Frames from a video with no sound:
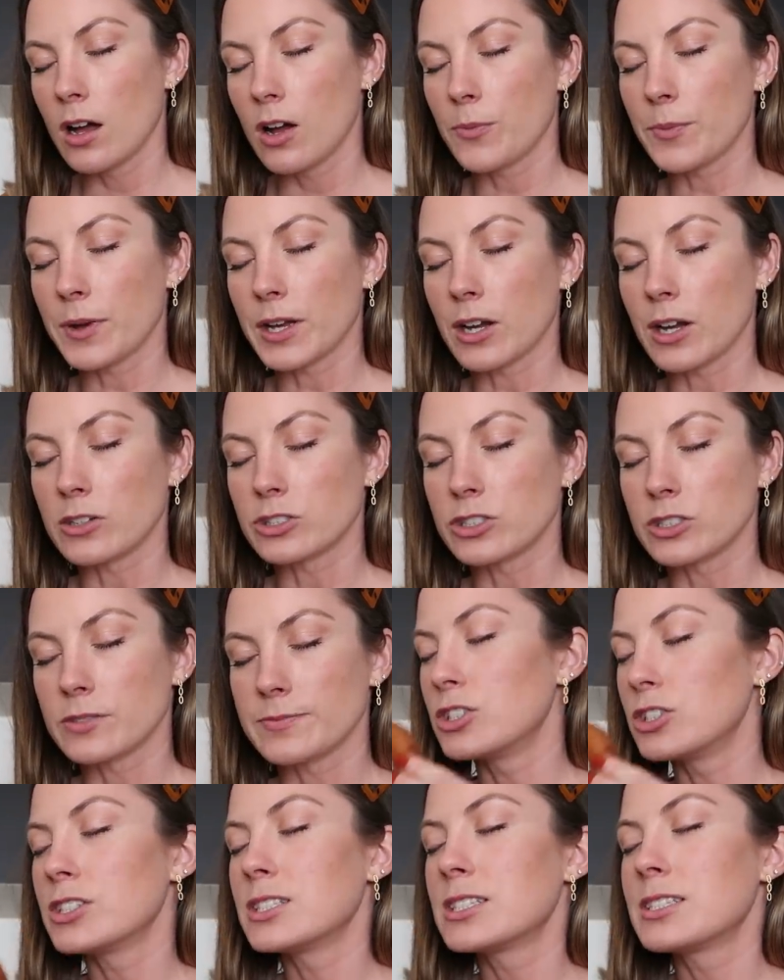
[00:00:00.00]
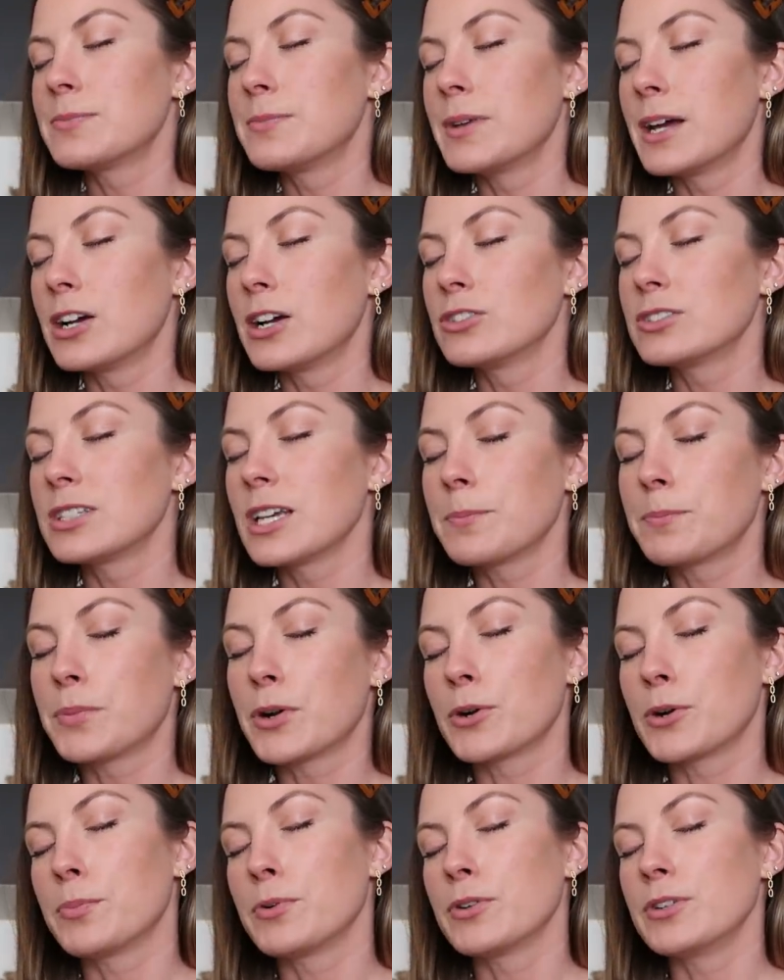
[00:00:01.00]
Oh my gosh. It just smells like
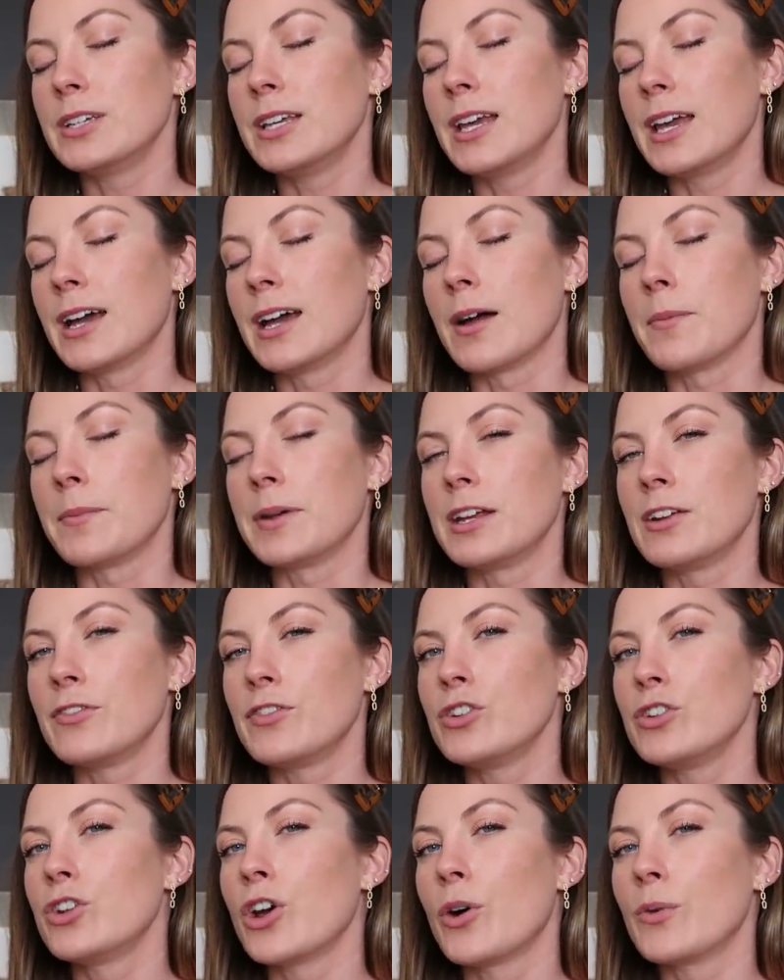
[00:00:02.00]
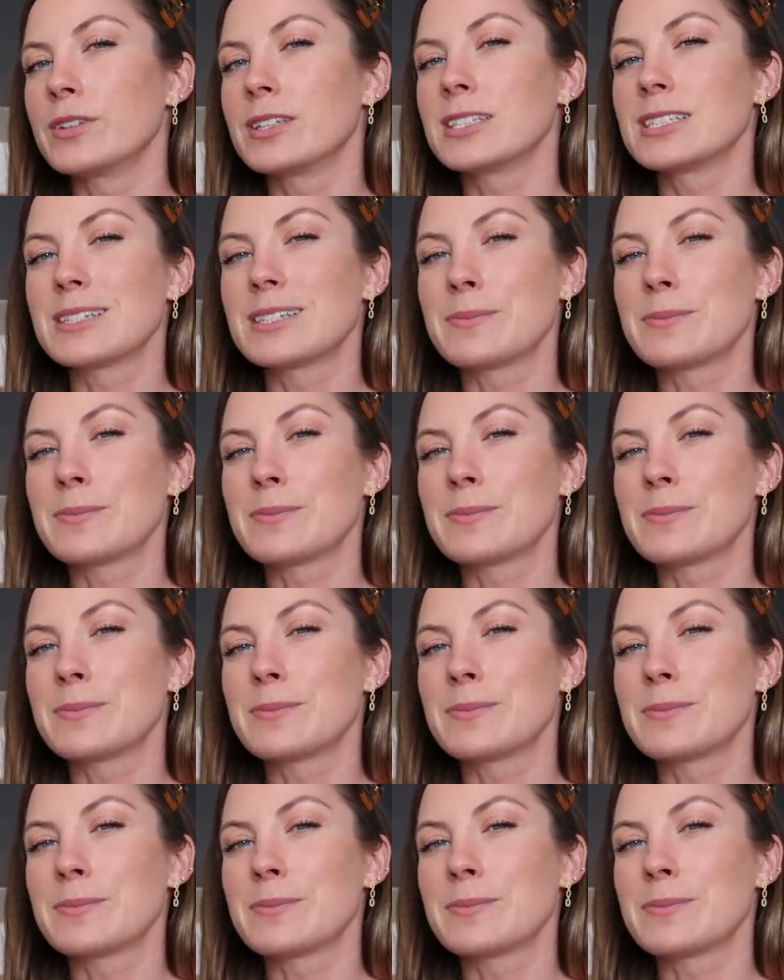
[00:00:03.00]
purple yam, and if you know what the